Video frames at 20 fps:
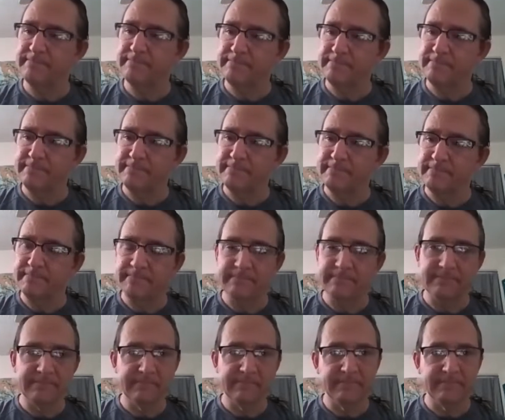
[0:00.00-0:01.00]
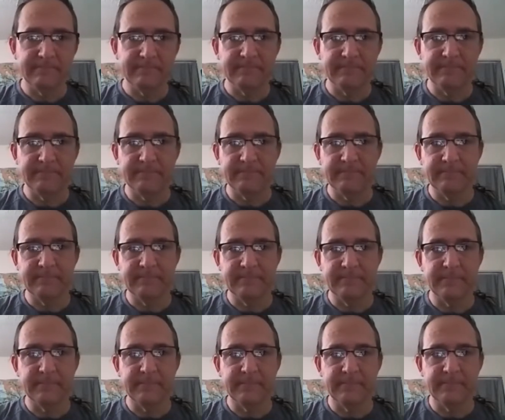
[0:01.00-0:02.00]

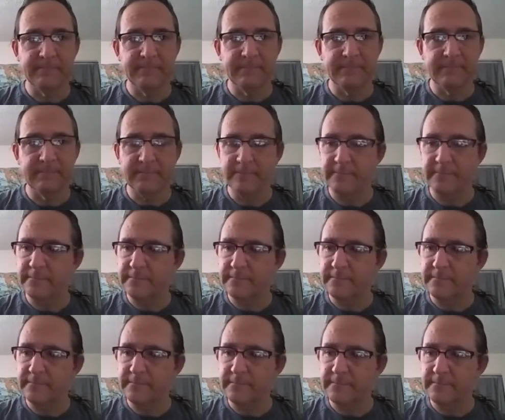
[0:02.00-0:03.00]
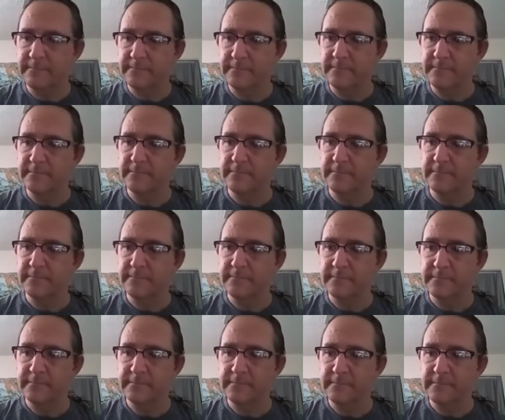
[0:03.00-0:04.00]

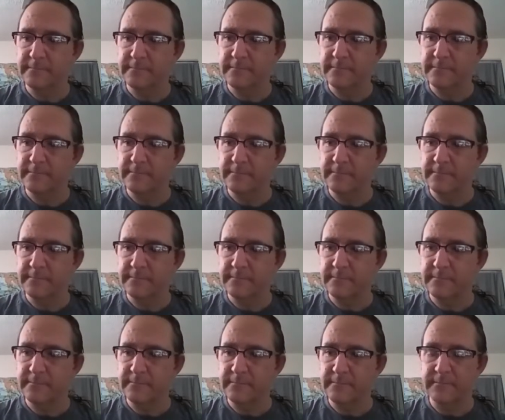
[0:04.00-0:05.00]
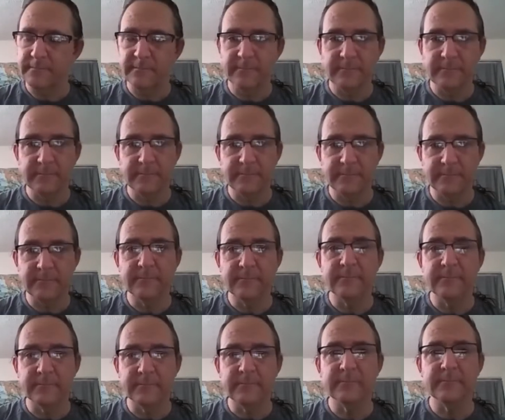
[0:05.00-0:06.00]

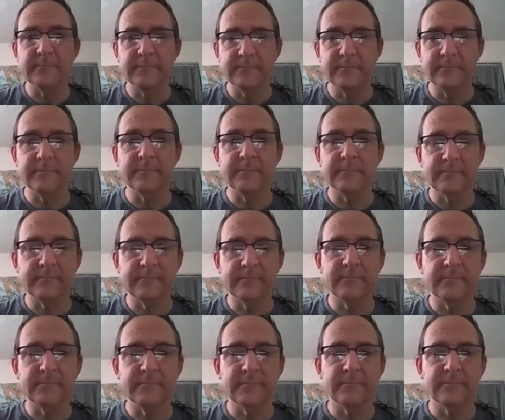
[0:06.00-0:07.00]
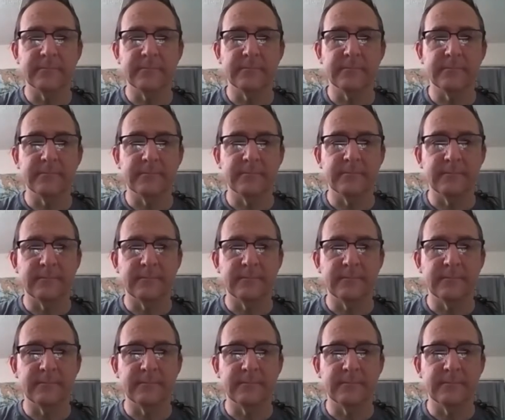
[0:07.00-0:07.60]
(not speaking)